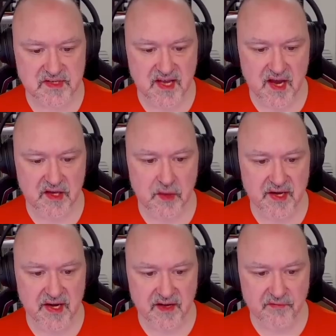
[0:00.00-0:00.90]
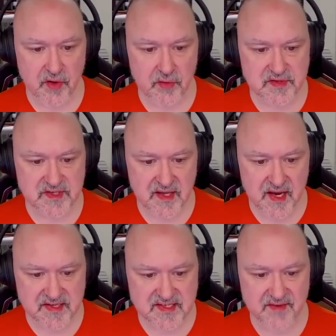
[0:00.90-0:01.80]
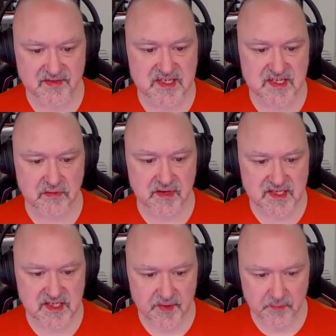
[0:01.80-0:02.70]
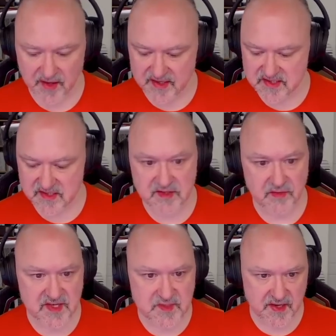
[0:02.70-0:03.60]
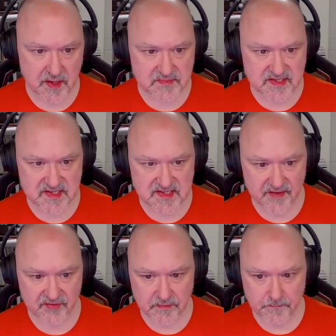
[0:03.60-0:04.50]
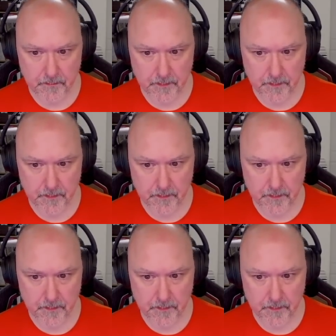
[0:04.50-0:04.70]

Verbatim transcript: Can't go in any of those, and seven still needs to be placed. So this becomes the seven.